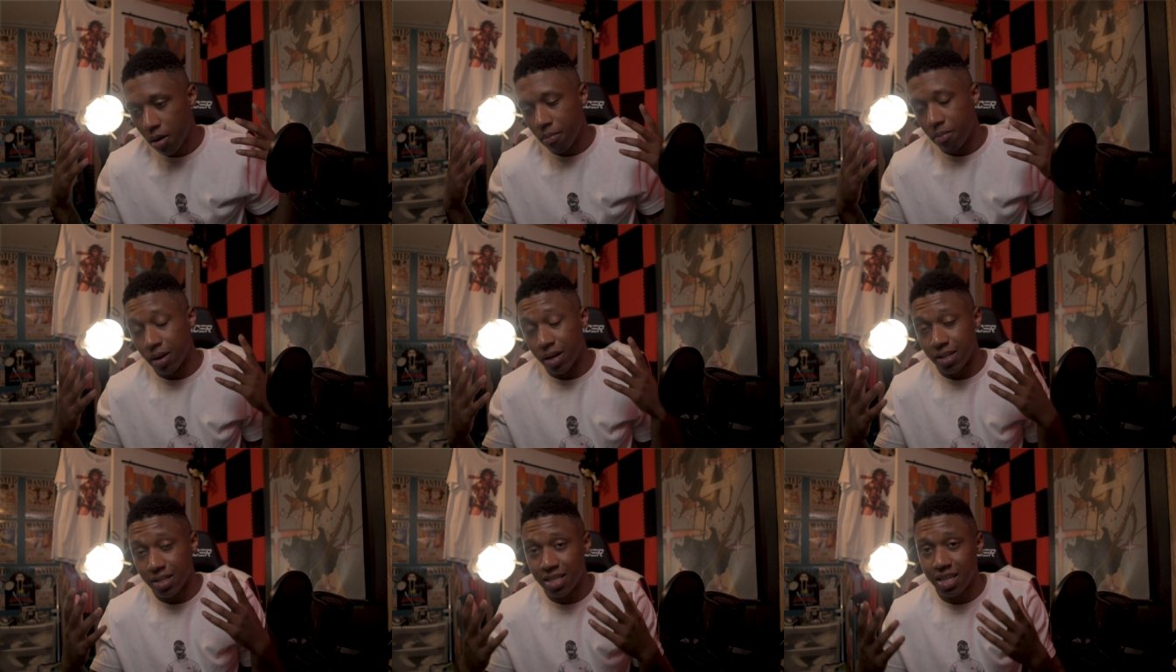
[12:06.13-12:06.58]

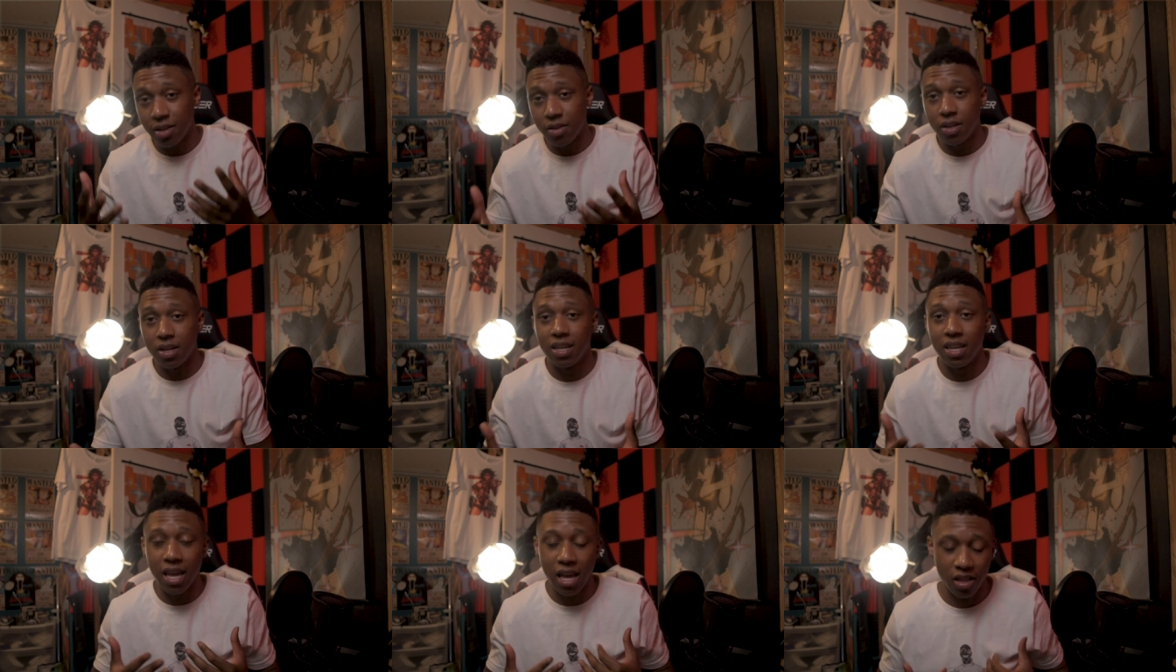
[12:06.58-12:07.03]
But until
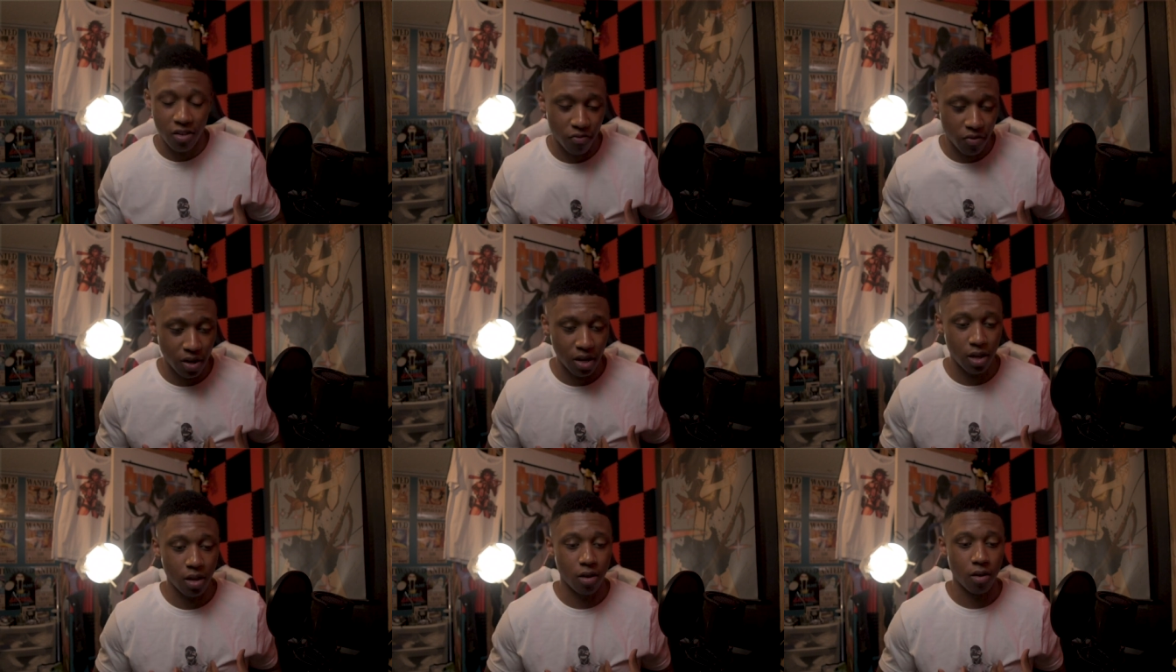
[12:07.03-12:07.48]
the next
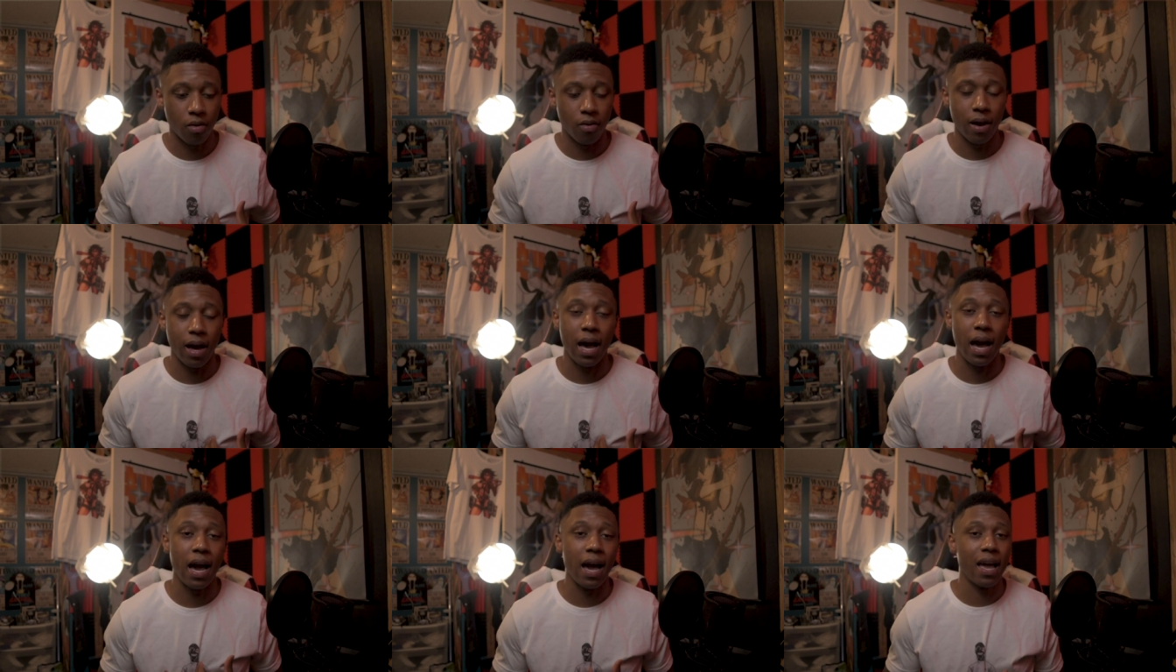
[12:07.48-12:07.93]
video,
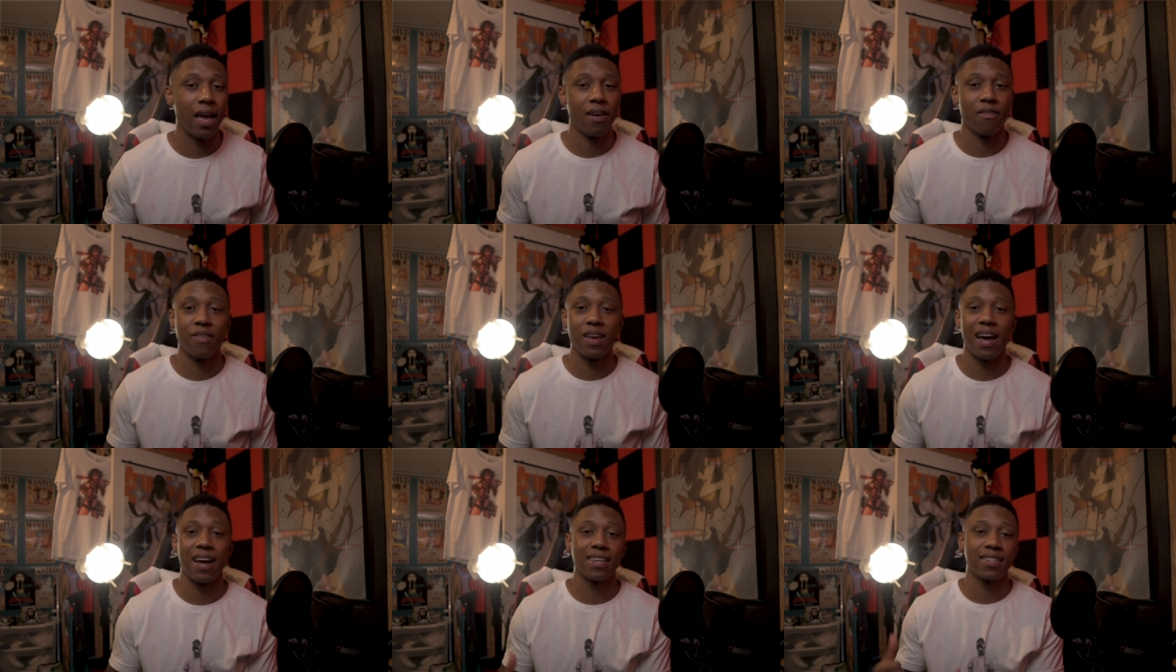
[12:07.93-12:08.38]
I
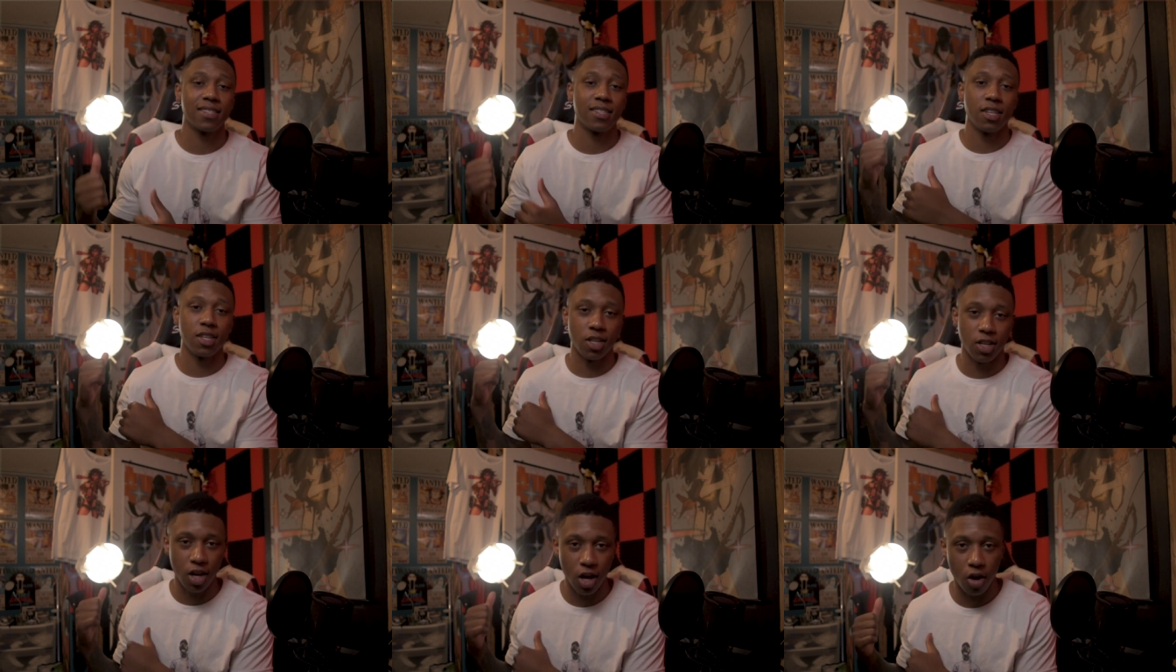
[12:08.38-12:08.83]
have got
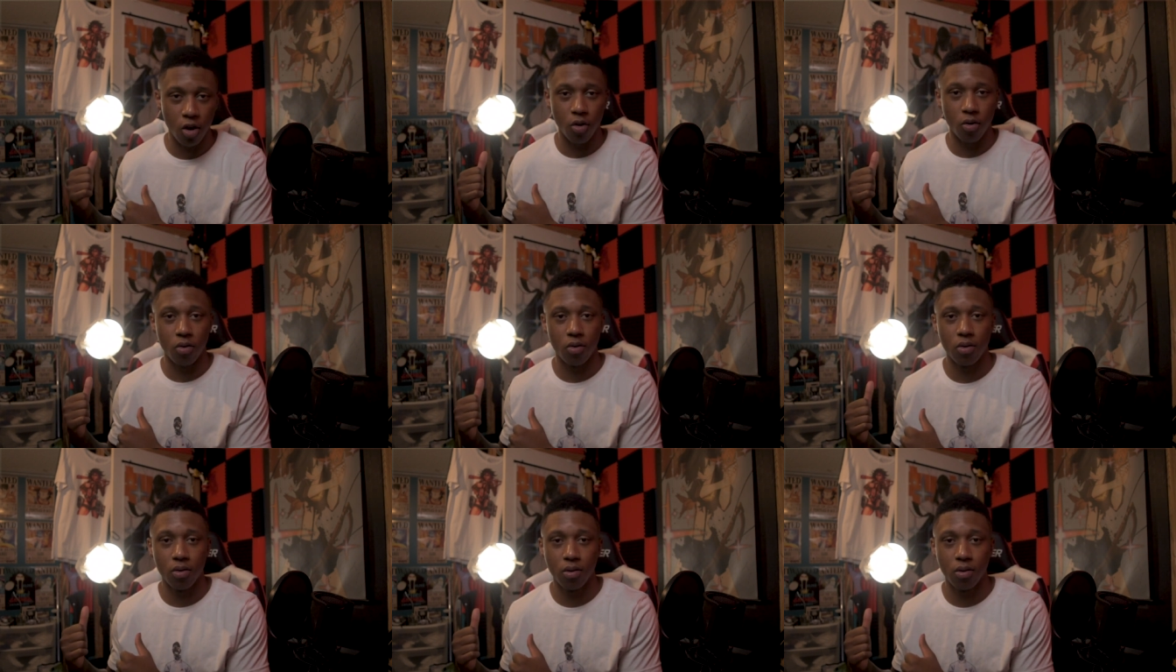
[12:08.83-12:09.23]
to go.